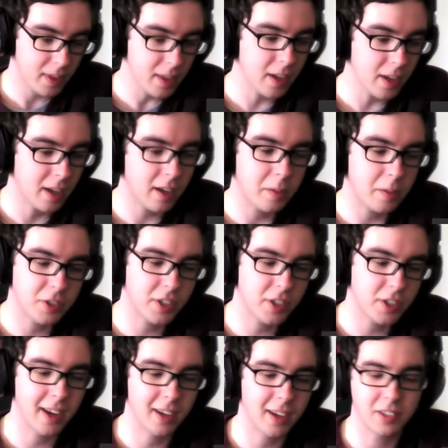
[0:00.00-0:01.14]
I don't know, I'm just
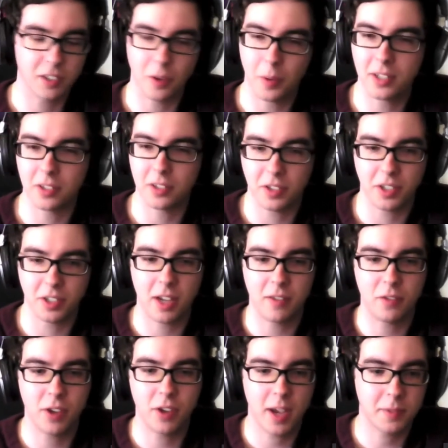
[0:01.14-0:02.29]
getting like so into Resident
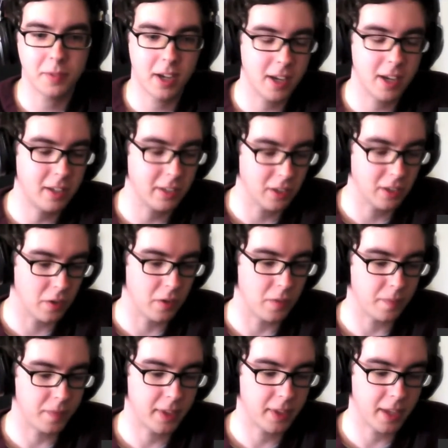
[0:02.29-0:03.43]
Evil games lately. So
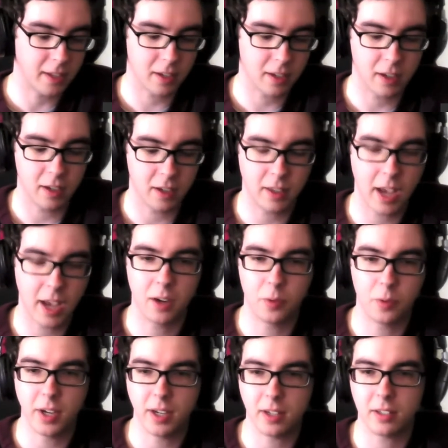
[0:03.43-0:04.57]
there's the
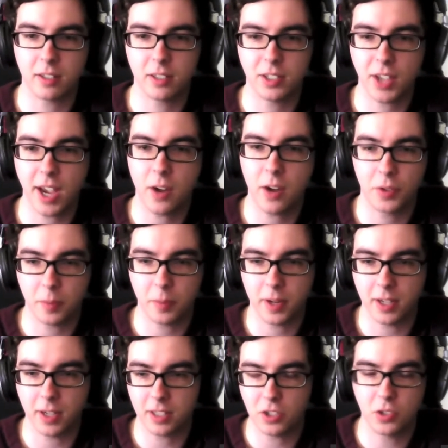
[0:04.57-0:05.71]
Halloween sale on the
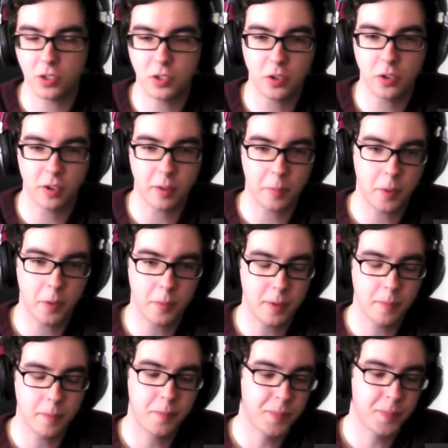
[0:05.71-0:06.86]
PlayStation Store at the moment,
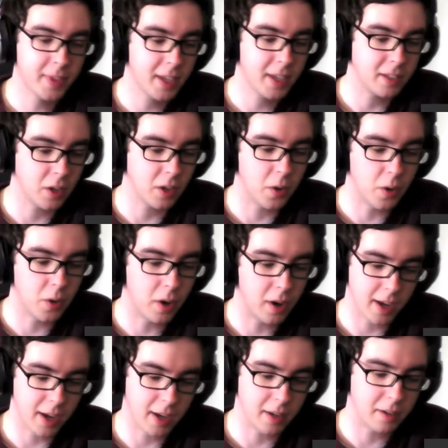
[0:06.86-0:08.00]
so
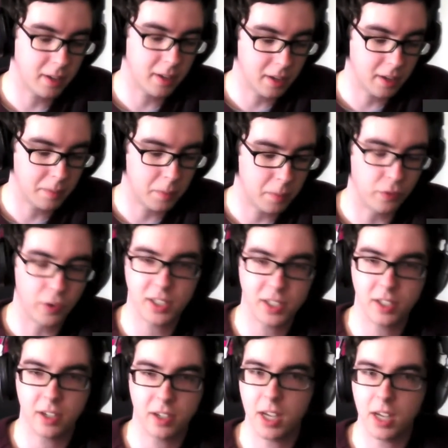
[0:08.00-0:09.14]
I bought
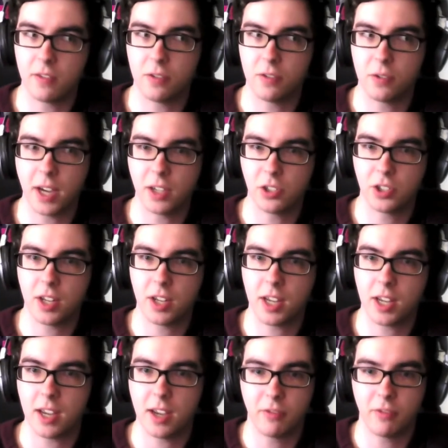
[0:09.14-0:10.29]
Resident Evil
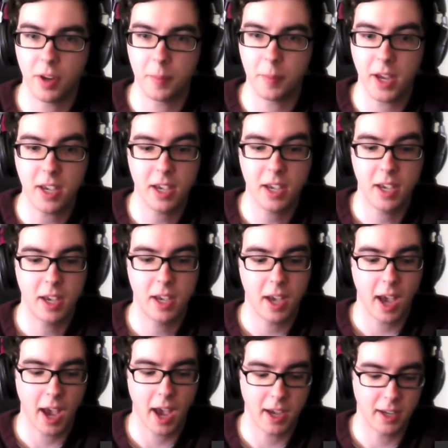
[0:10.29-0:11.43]
HD Remake
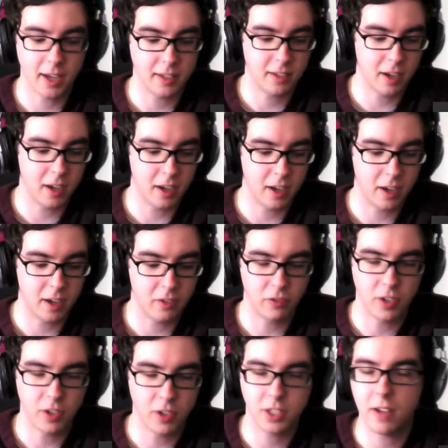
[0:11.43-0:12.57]
and
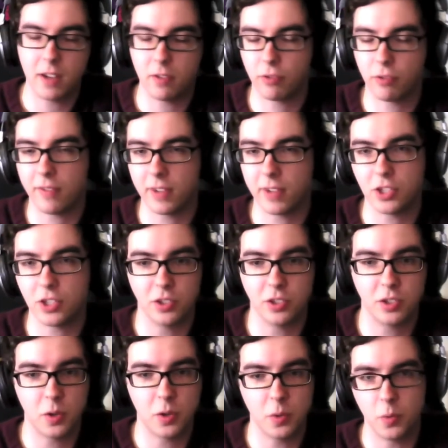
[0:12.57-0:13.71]
Resident Evil Revelations
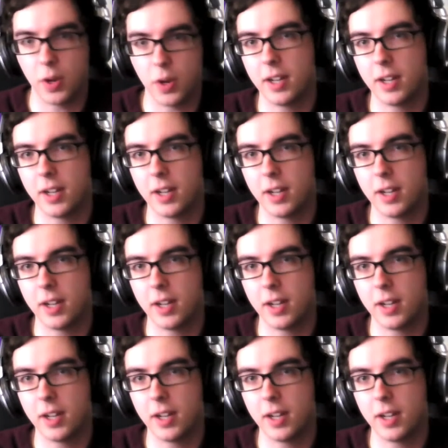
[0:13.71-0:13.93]
2,